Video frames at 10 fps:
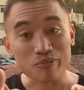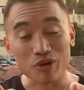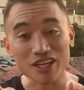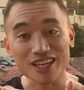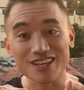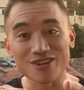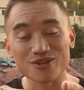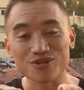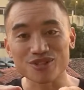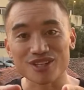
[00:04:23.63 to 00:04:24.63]
Breaking
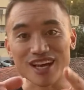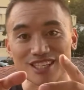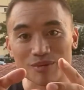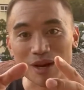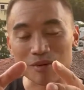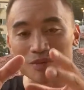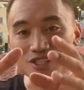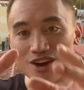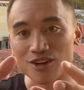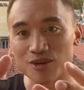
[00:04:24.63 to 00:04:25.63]
news, that's something I'm going to be
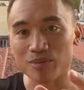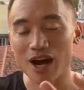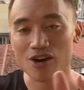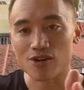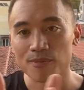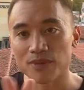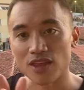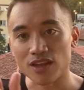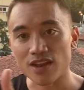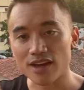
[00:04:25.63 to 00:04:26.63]
talking about
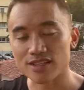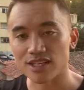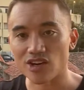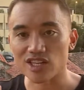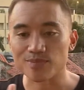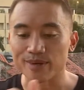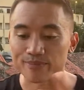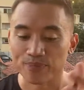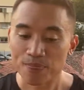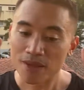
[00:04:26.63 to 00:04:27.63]
in the next series, but
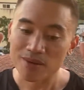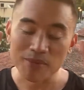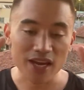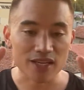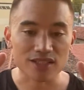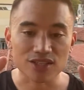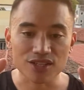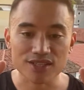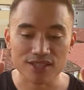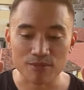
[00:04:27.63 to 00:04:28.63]
man,
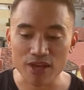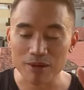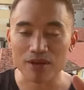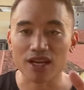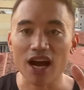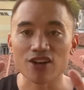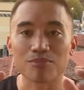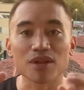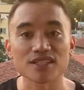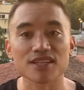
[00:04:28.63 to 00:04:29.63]
just to be able to count your
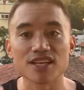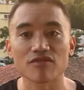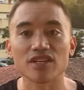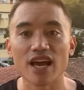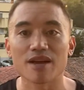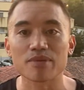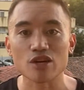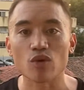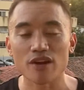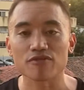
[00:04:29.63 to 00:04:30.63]
blessings every day and be
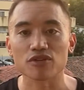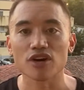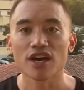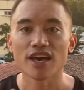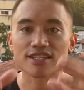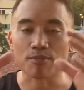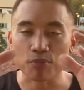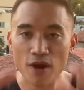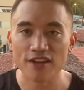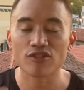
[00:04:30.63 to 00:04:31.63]
grateful is a
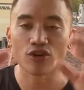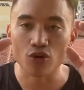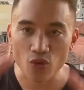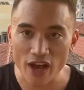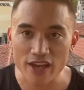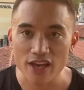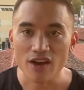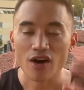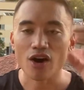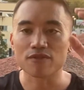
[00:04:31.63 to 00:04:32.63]
practical way
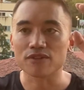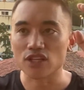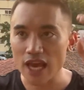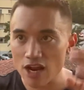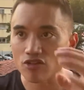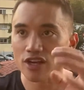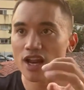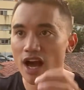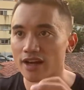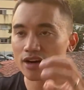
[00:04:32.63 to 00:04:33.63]
of carrying
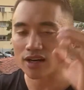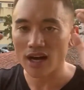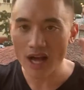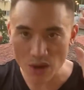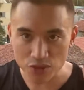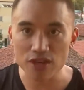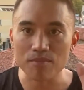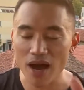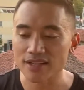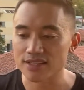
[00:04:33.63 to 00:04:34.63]
on a healthy
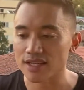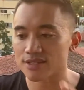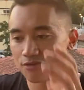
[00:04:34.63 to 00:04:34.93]
mindset to